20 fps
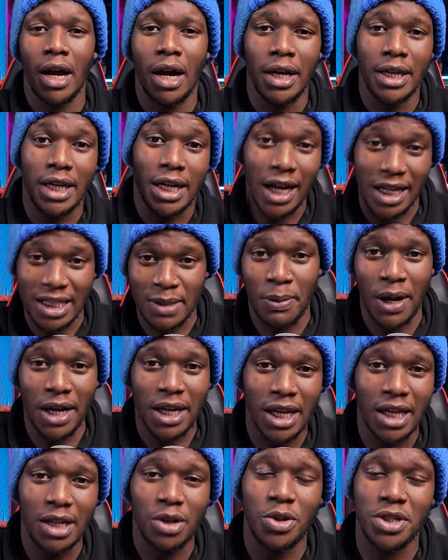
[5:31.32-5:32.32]
He cuts
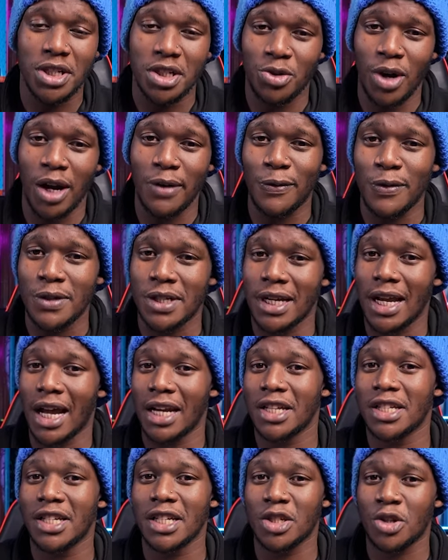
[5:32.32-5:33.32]
back in because he's right-footed,
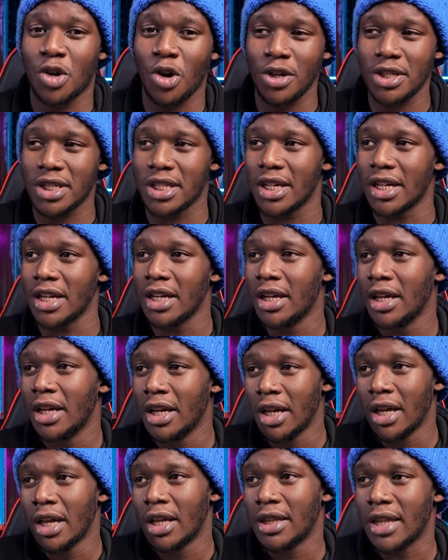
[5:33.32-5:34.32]
and as he's crossing,
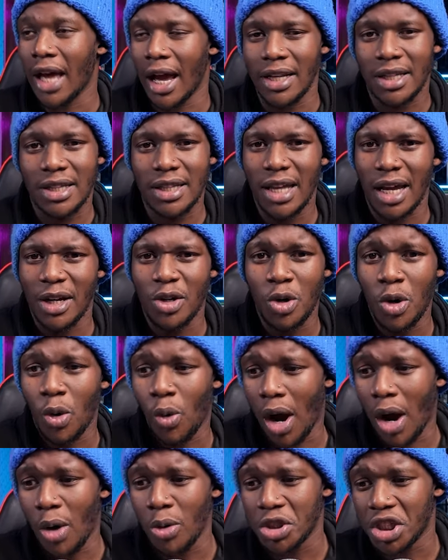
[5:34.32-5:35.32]
I don't know
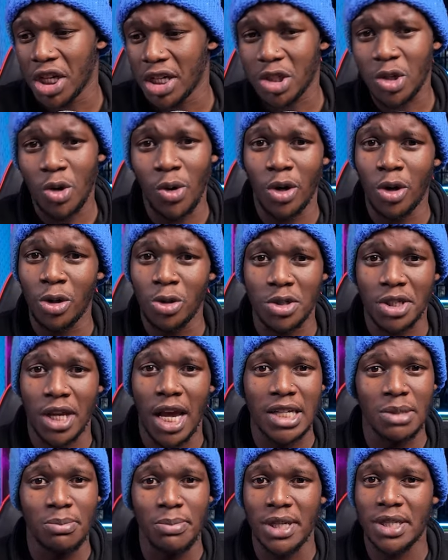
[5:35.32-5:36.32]
how Sheshko and all those
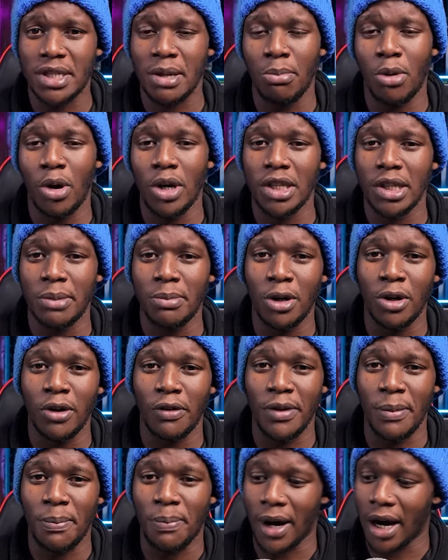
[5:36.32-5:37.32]
guys missed the ball in the middle
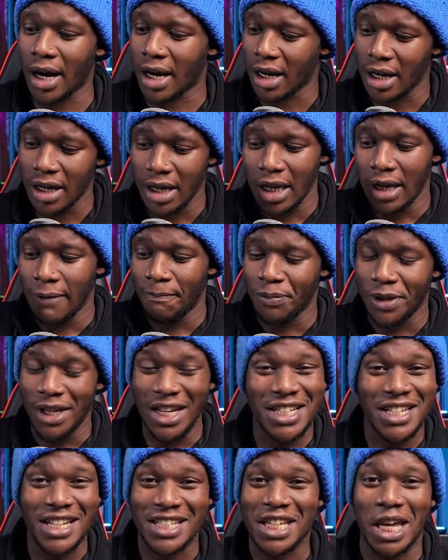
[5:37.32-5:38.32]
of the park. He
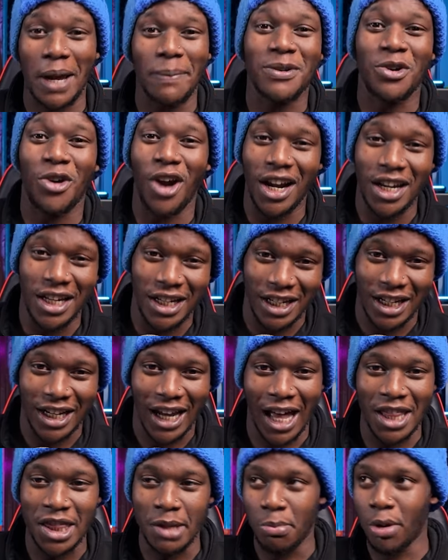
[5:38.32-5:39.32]
just kept running,
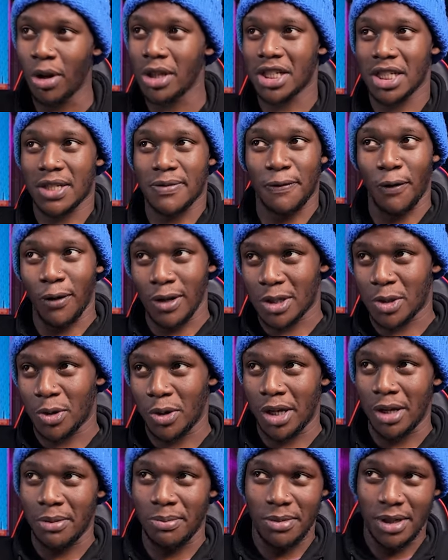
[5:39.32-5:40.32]
and the ball just falls to
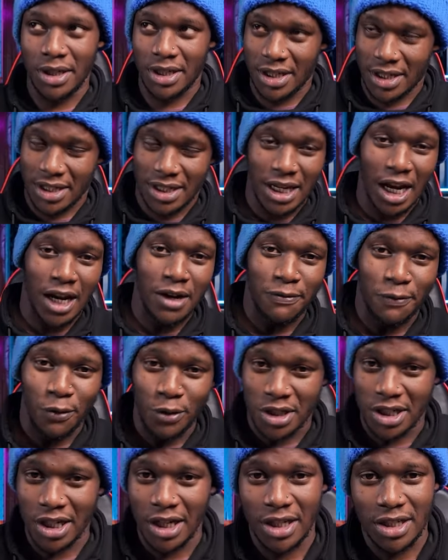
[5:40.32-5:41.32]
him. He just
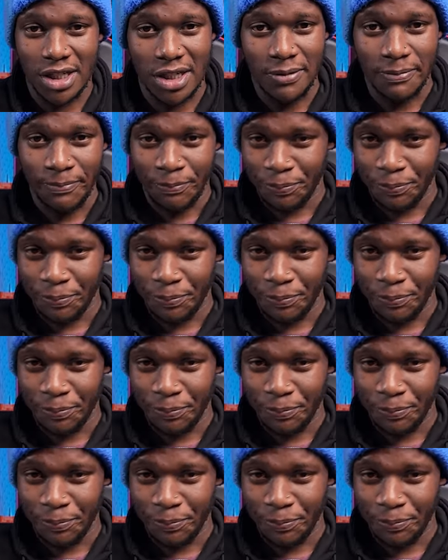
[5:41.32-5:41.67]
side-foots it,